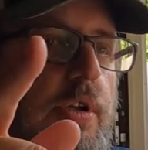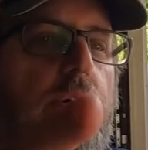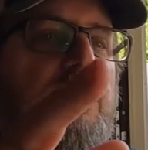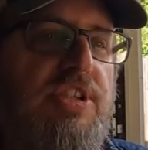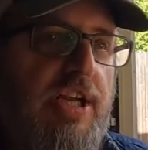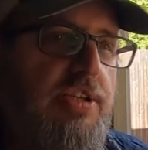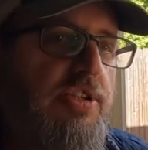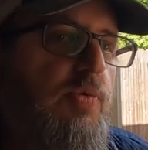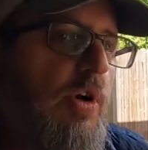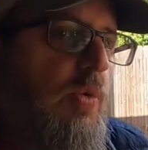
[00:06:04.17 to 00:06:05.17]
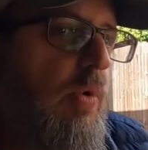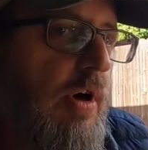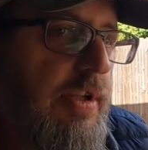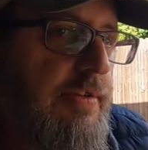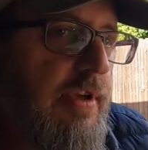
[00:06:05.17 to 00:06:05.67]
No, it was
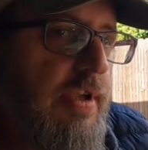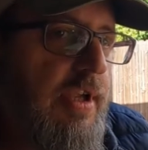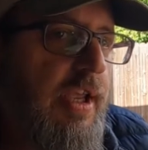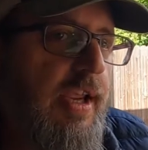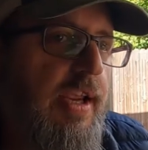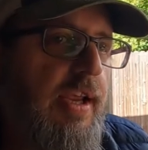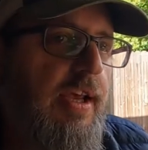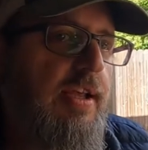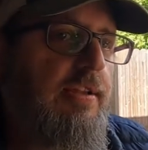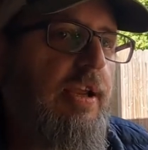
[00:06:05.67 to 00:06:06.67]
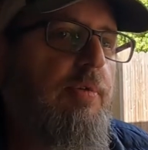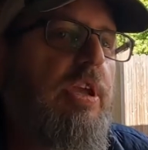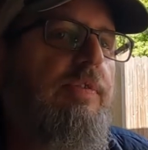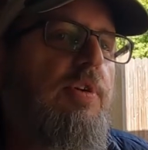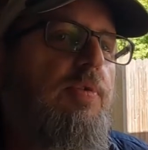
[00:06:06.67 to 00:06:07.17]
1921. And they were
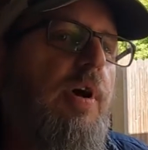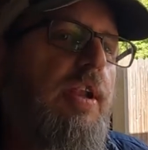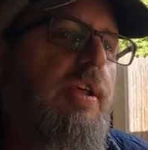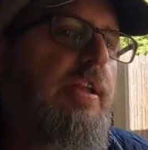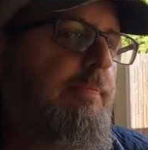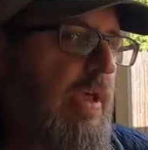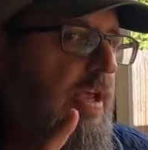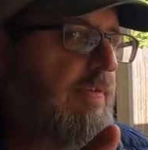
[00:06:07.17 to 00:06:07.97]
given credit. It may